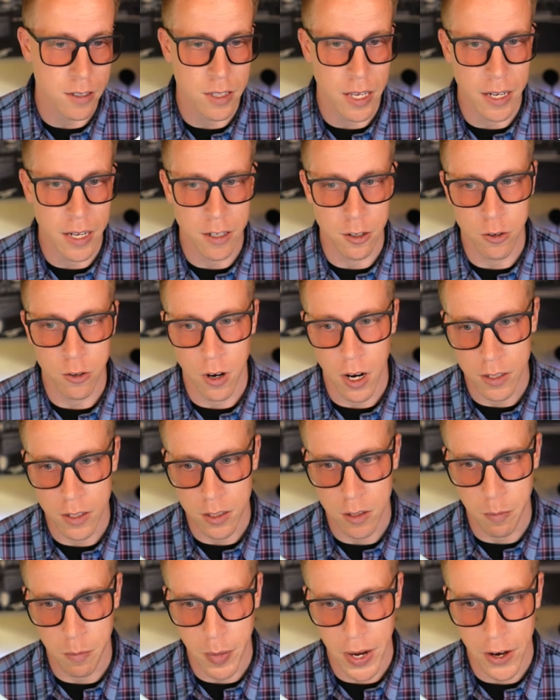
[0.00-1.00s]
and
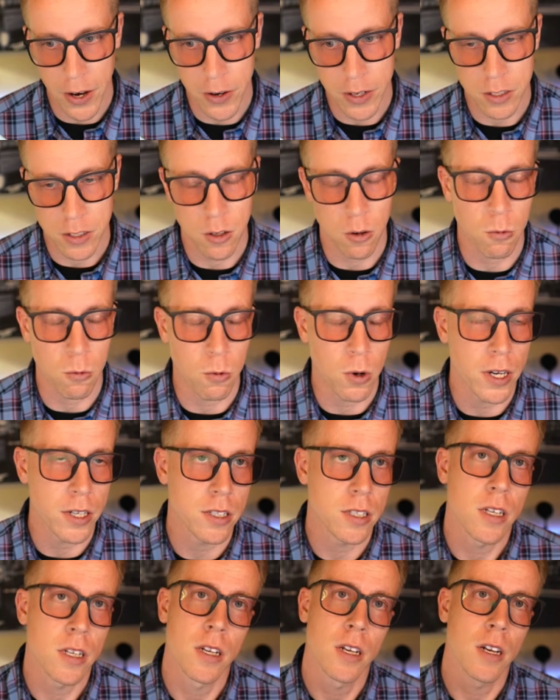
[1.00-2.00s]
cross-compare it to
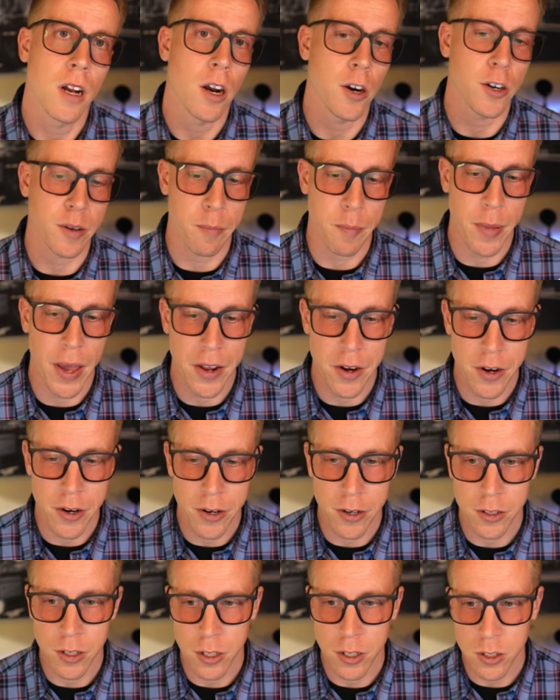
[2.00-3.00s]
what our
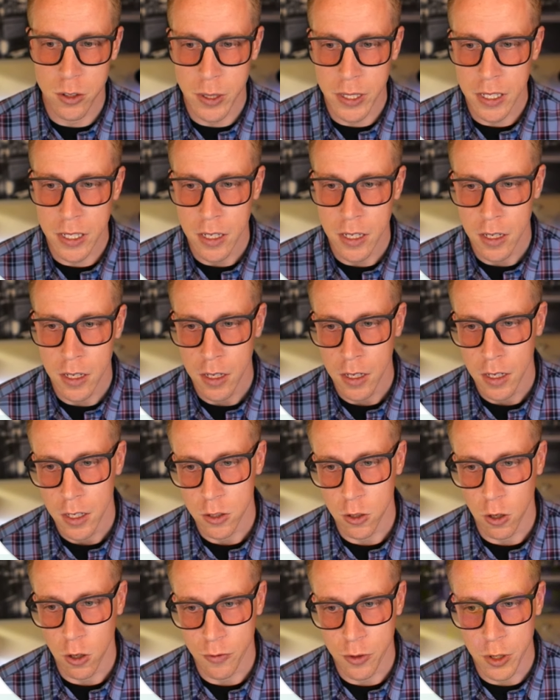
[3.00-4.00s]
competitors are doing.
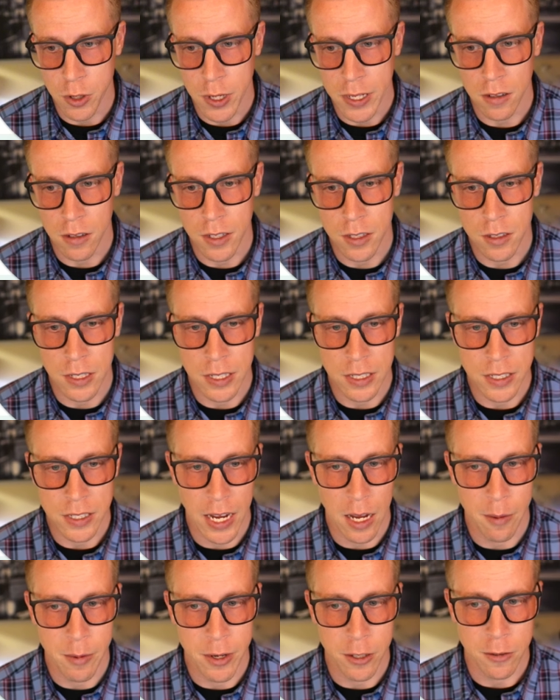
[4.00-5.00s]
So if you hit the listening
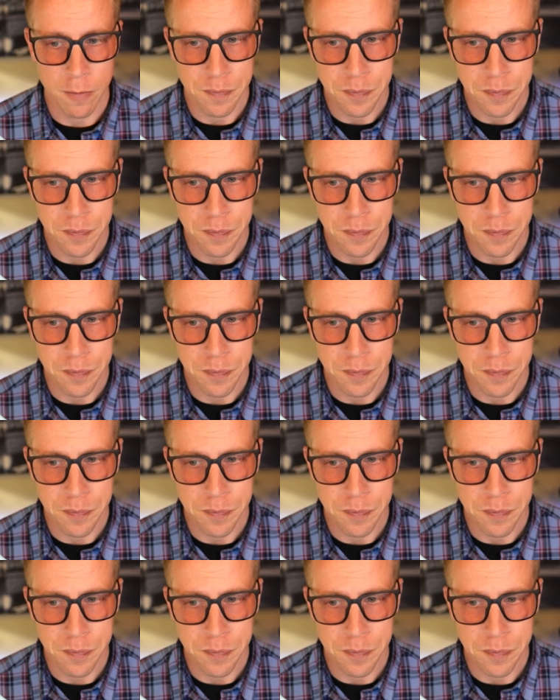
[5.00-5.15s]
tab here,